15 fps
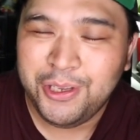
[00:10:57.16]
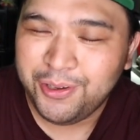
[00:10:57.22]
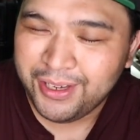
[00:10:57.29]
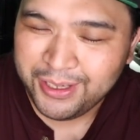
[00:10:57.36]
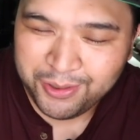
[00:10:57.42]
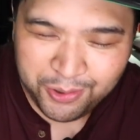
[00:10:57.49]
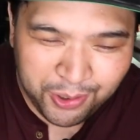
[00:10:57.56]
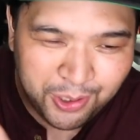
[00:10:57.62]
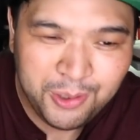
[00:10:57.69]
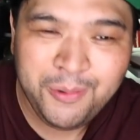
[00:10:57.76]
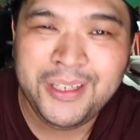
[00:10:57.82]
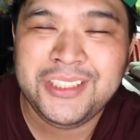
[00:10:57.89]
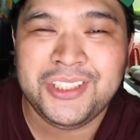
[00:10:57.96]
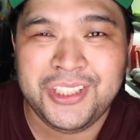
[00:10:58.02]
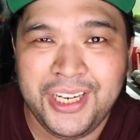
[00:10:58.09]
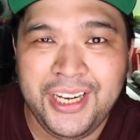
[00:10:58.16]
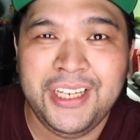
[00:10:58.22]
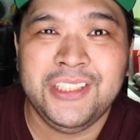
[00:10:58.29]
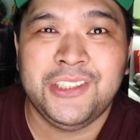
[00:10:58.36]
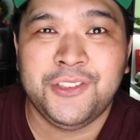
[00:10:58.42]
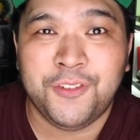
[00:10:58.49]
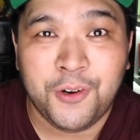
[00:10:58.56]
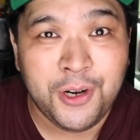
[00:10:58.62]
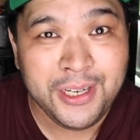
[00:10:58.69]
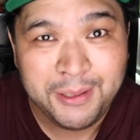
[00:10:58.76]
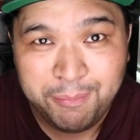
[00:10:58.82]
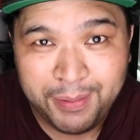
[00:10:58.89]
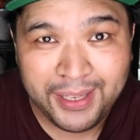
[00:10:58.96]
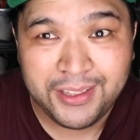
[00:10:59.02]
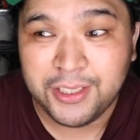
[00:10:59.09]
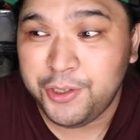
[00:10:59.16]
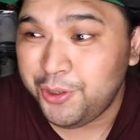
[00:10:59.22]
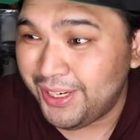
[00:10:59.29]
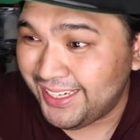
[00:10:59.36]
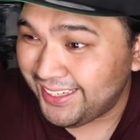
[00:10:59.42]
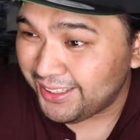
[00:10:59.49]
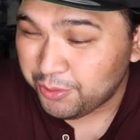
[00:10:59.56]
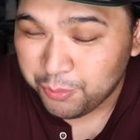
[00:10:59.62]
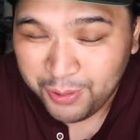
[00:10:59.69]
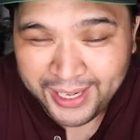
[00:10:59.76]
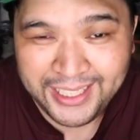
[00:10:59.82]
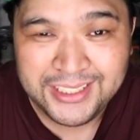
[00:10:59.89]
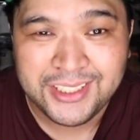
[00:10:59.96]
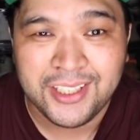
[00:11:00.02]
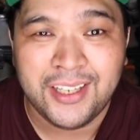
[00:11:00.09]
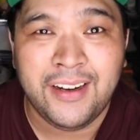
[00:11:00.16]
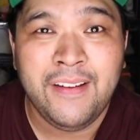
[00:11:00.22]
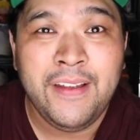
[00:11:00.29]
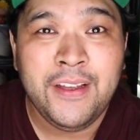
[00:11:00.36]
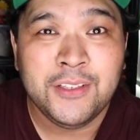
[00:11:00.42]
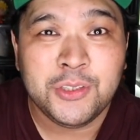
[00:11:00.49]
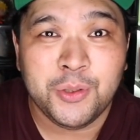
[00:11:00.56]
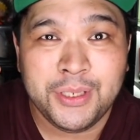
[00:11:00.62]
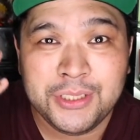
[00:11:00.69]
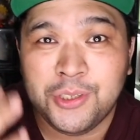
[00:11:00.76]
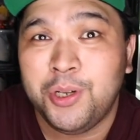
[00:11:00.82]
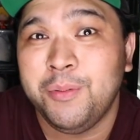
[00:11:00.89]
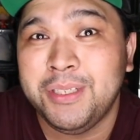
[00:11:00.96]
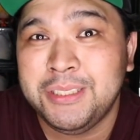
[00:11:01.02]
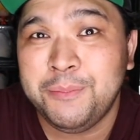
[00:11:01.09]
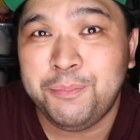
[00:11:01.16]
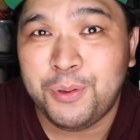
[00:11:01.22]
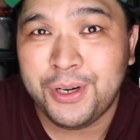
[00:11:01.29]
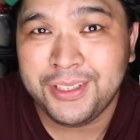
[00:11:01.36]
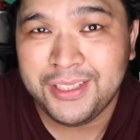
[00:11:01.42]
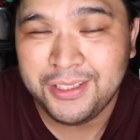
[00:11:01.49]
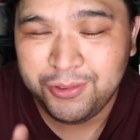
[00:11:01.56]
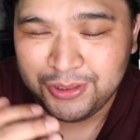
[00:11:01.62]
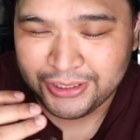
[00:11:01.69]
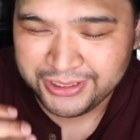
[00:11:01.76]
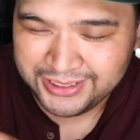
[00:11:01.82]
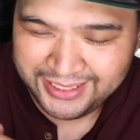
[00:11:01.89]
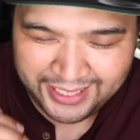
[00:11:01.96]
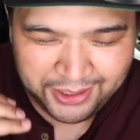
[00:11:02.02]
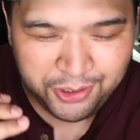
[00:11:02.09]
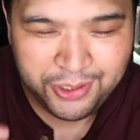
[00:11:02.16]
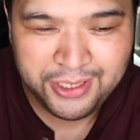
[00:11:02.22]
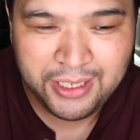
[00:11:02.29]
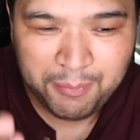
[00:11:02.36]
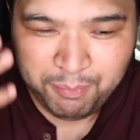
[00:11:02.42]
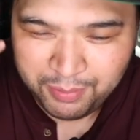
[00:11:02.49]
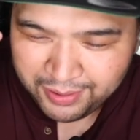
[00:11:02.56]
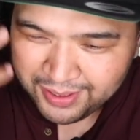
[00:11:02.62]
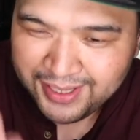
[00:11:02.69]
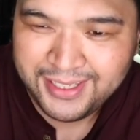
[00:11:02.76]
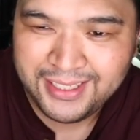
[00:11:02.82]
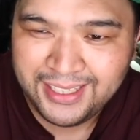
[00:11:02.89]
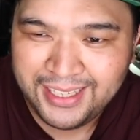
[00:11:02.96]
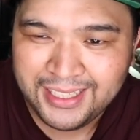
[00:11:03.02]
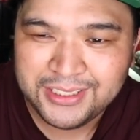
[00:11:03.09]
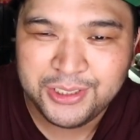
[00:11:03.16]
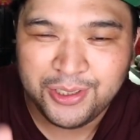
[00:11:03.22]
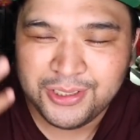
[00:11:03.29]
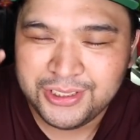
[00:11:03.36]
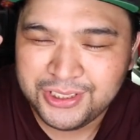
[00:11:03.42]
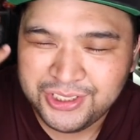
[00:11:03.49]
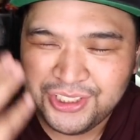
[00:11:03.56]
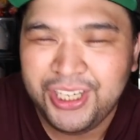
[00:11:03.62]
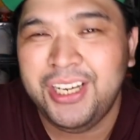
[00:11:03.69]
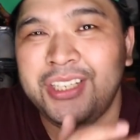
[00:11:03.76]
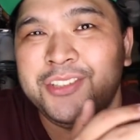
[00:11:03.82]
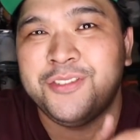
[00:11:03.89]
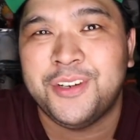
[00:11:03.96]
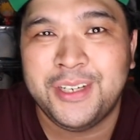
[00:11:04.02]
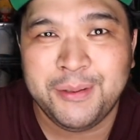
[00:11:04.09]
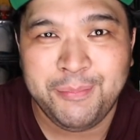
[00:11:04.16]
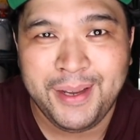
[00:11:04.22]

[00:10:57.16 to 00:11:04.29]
You can always change for the better. You can get wiser. So it's always important to just get on up, learn the lessons, change for the